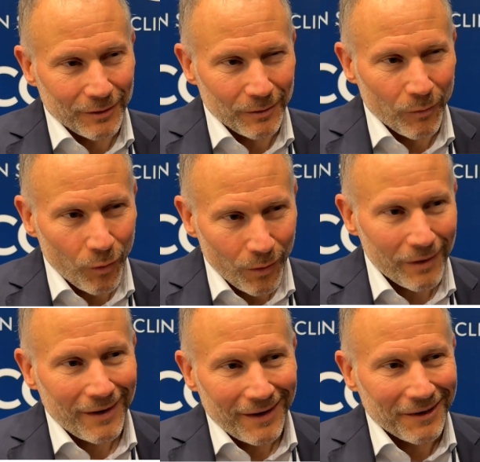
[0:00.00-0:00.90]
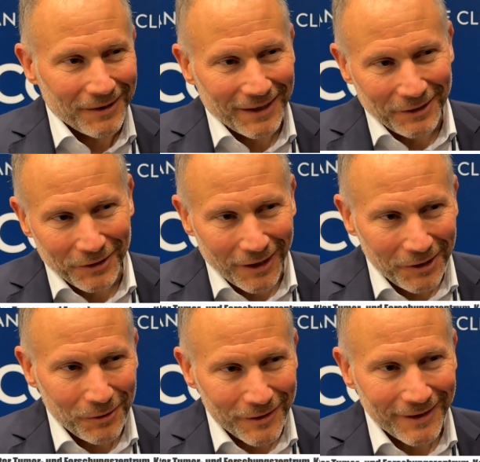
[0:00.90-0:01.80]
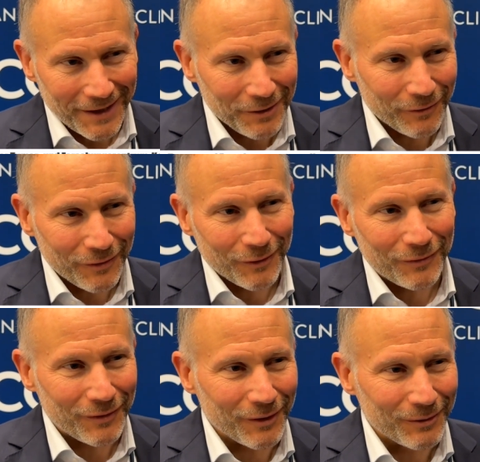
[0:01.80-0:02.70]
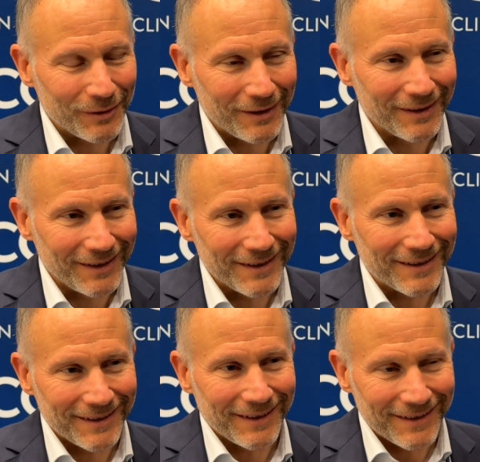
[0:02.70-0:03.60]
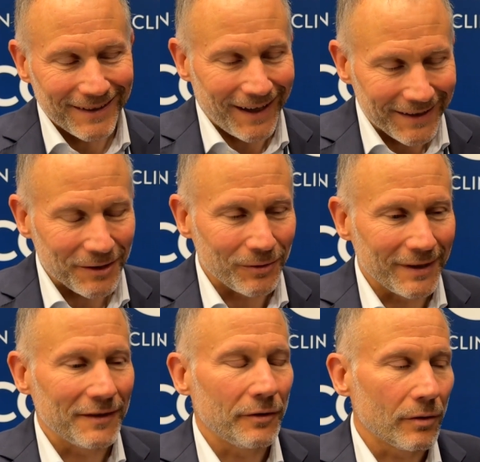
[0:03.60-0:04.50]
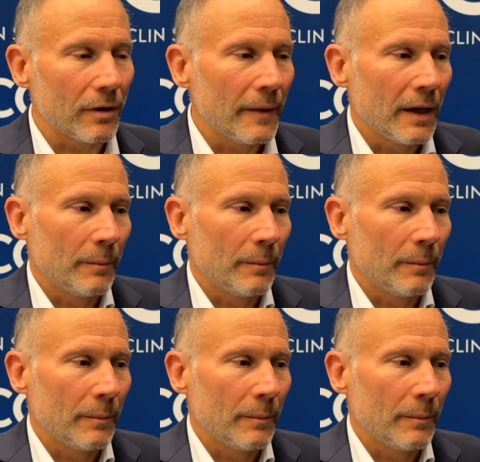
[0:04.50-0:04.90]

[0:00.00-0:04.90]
more the darker side of this ASCO this year.